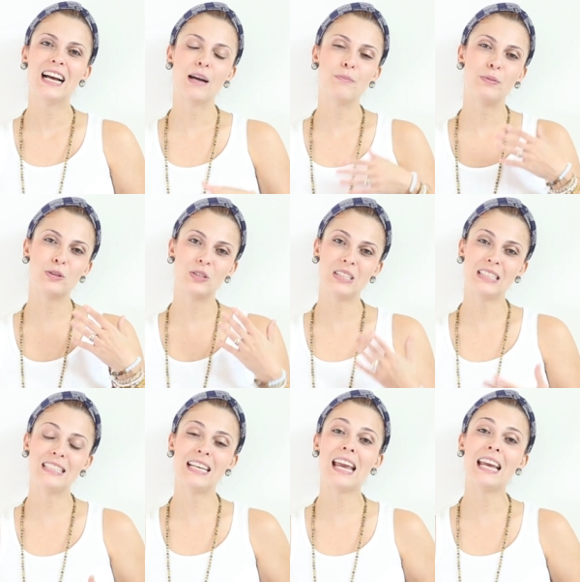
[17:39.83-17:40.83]
I'm posting
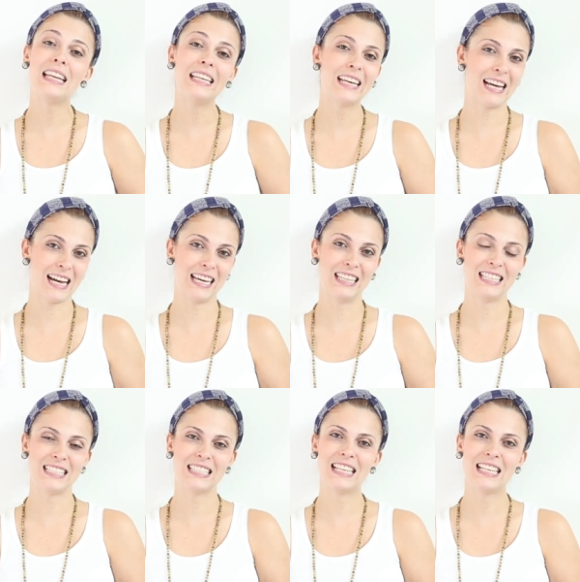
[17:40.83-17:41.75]
daily guidance